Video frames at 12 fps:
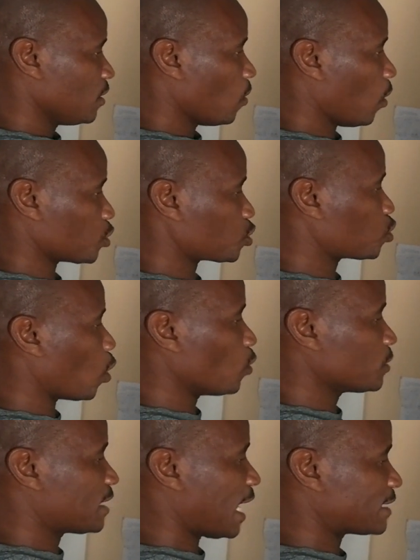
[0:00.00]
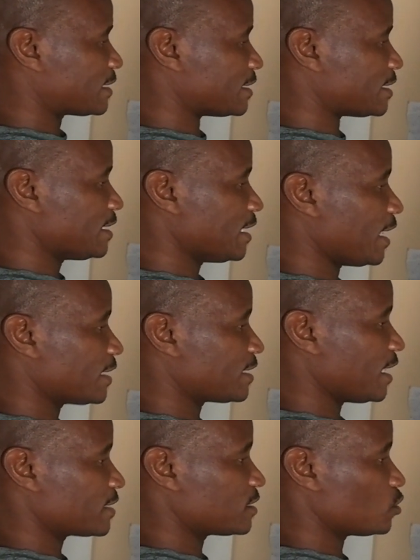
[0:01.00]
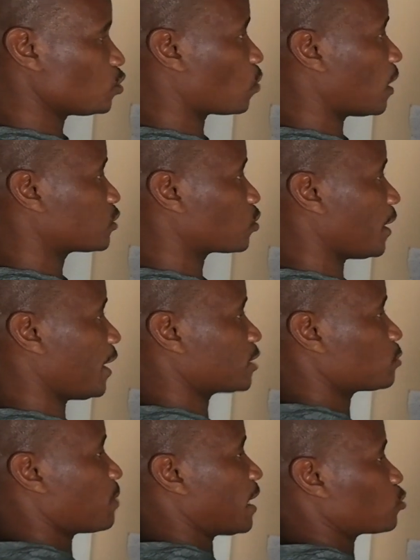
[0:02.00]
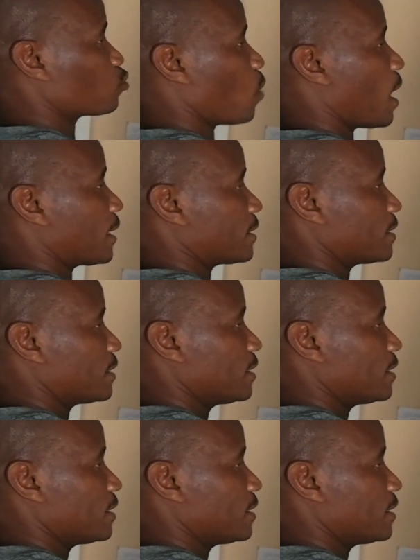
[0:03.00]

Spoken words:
or show that g at x is equals to x plus 1.